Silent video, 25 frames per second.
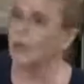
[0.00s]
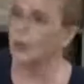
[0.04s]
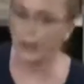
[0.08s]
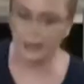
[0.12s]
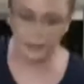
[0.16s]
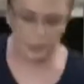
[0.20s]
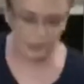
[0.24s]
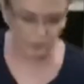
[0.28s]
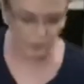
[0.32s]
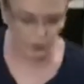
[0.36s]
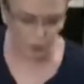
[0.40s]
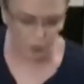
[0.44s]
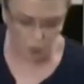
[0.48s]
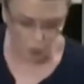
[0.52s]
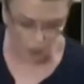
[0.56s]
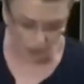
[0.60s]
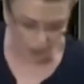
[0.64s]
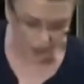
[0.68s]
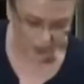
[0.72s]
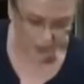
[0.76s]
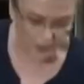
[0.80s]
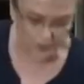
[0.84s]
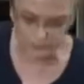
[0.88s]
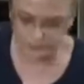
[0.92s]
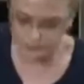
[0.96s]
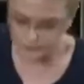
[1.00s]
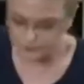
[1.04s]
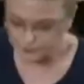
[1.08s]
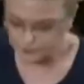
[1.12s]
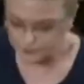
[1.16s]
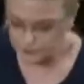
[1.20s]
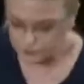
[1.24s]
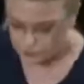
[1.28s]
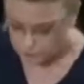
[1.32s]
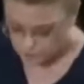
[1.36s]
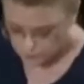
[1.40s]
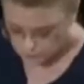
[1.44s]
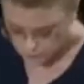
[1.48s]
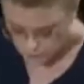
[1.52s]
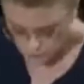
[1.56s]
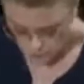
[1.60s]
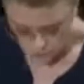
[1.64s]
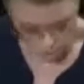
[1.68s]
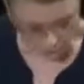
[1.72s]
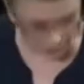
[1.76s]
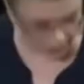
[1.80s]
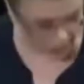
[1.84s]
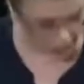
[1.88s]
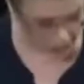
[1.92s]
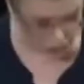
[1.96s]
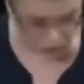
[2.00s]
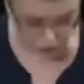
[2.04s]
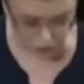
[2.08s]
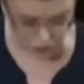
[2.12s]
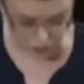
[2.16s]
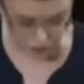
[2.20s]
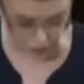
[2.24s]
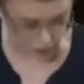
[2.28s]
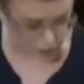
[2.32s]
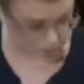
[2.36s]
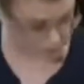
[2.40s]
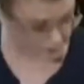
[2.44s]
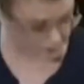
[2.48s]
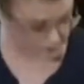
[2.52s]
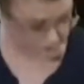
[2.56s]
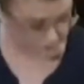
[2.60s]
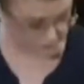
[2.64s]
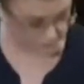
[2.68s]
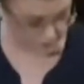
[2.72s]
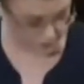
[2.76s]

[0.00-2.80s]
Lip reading: I don't know why. I just don't.